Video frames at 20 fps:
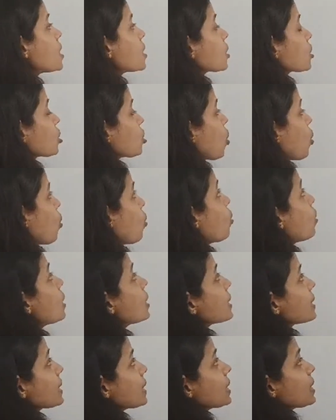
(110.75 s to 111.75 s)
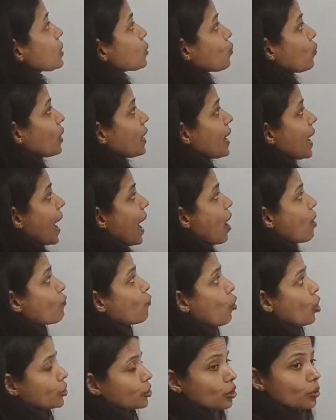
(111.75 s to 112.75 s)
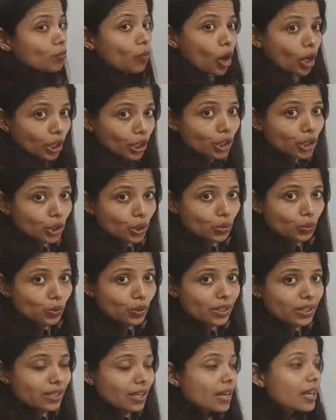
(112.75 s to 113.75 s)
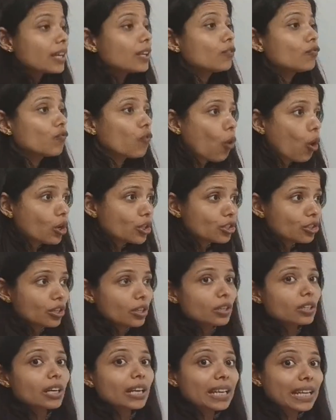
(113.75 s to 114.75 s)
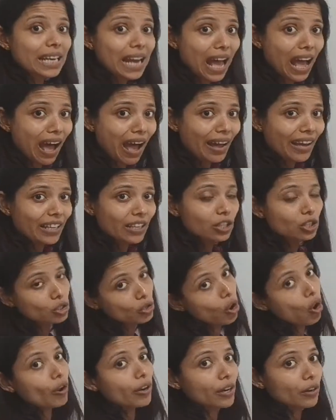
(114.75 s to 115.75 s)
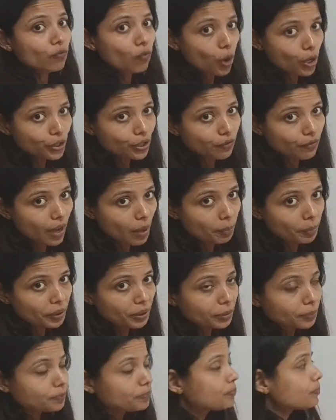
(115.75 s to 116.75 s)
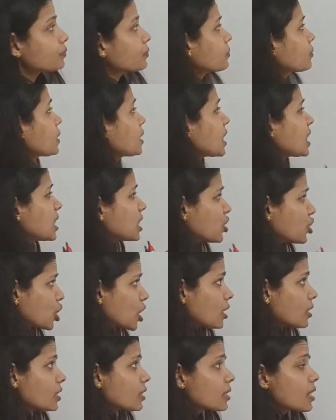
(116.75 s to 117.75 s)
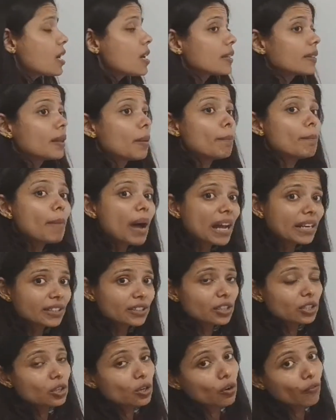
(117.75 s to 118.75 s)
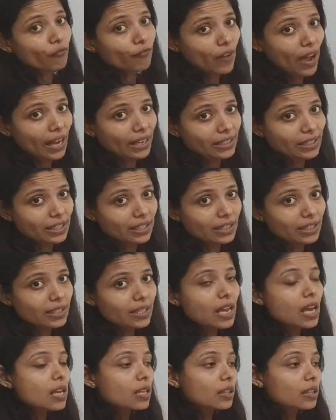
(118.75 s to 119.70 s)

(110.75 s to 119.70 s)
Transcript: So, since we have water molecules in water, in ice, or in water vapor, just the matter of fact is